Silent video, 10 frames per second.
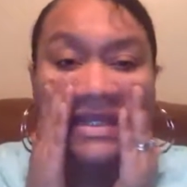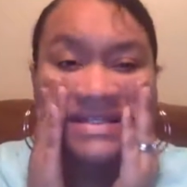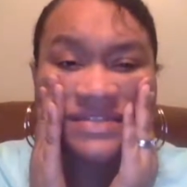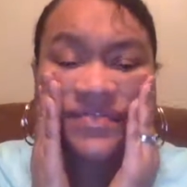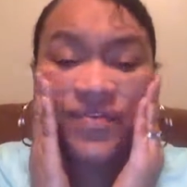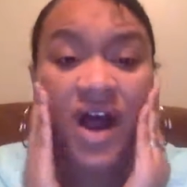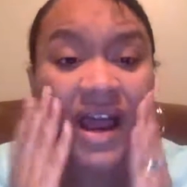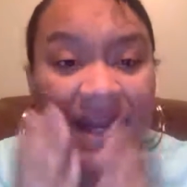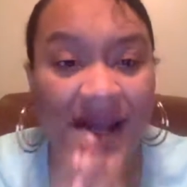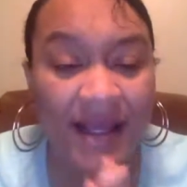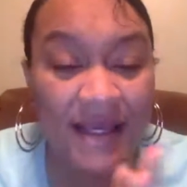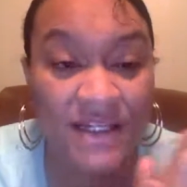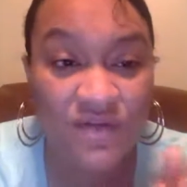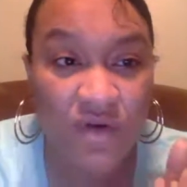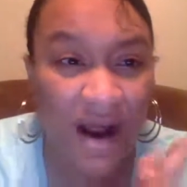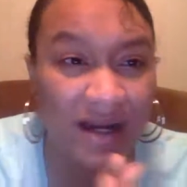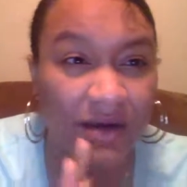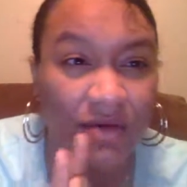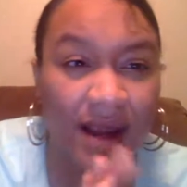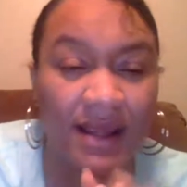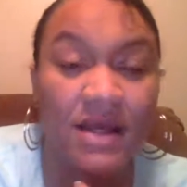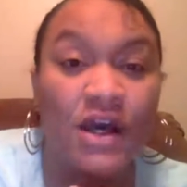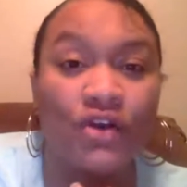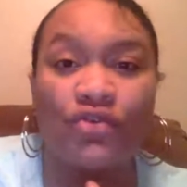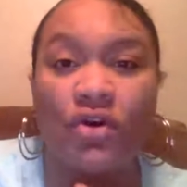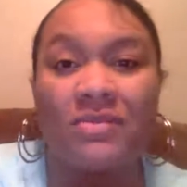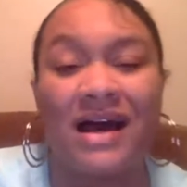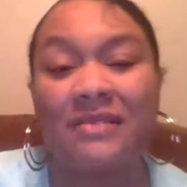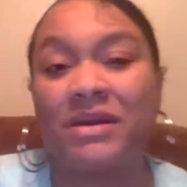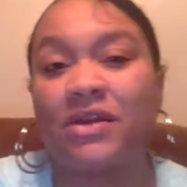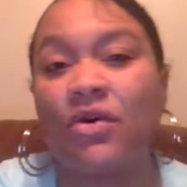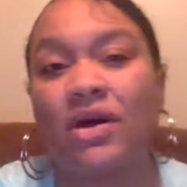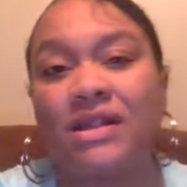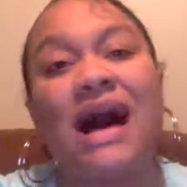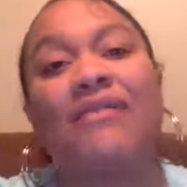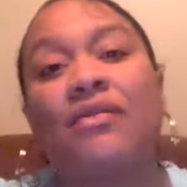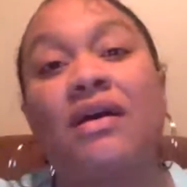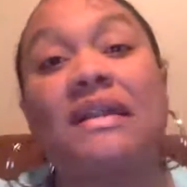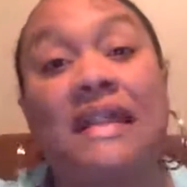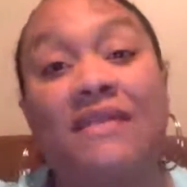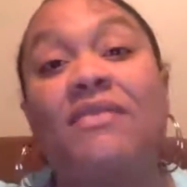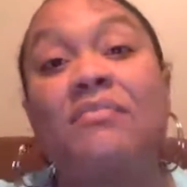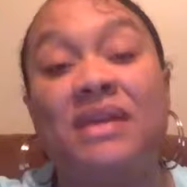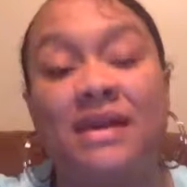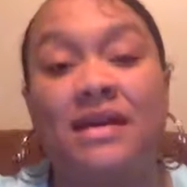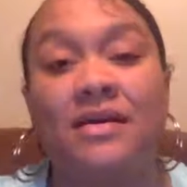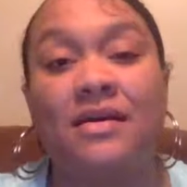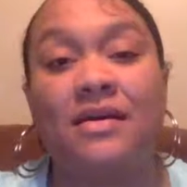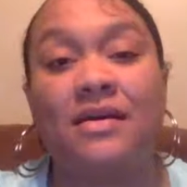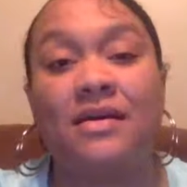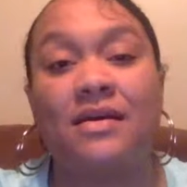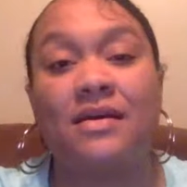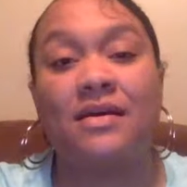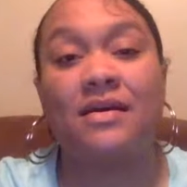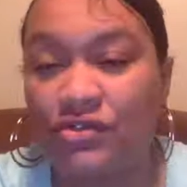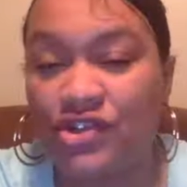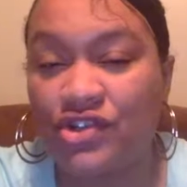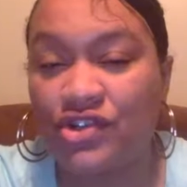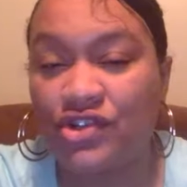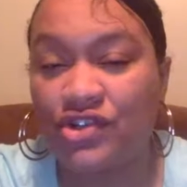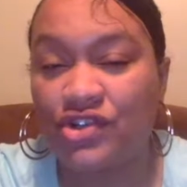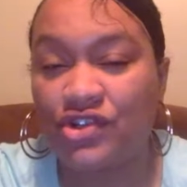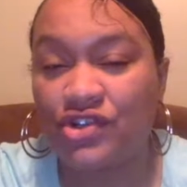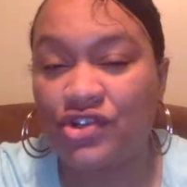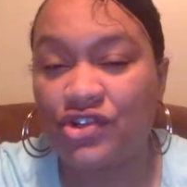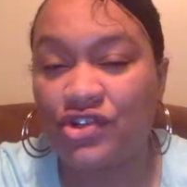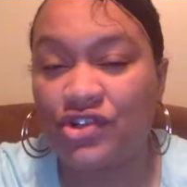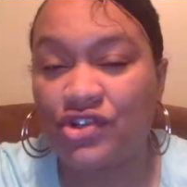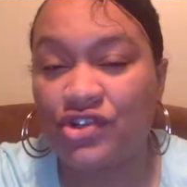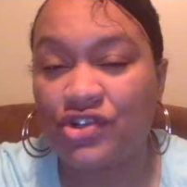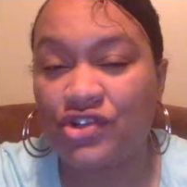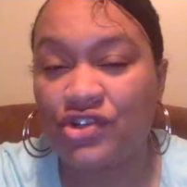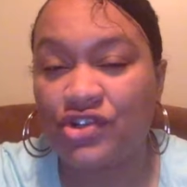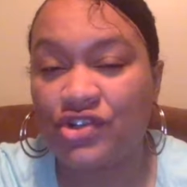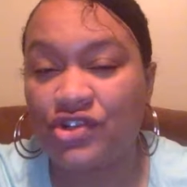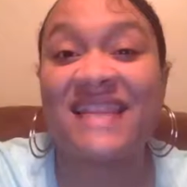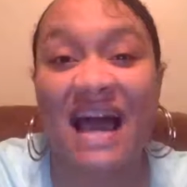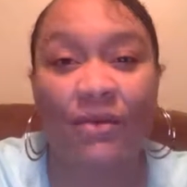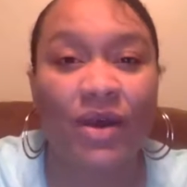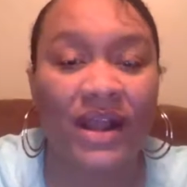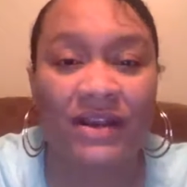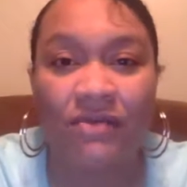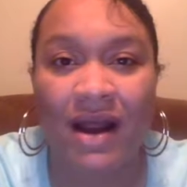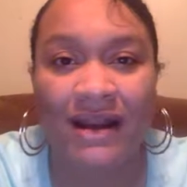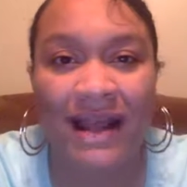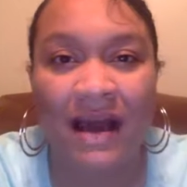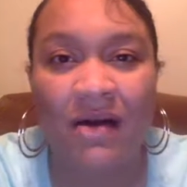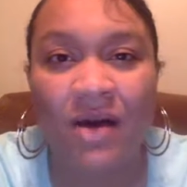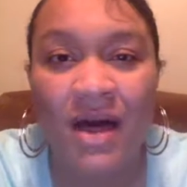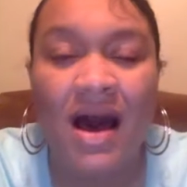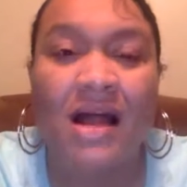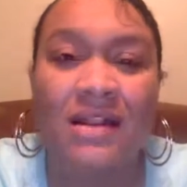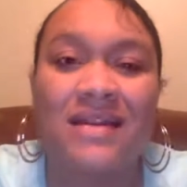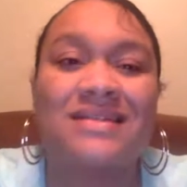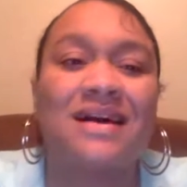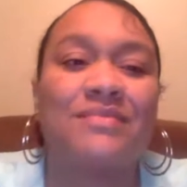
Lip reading: it's Friday, right? Normally I'd been going live around 11 p.m. Just because in this season that we're in right now, a lot of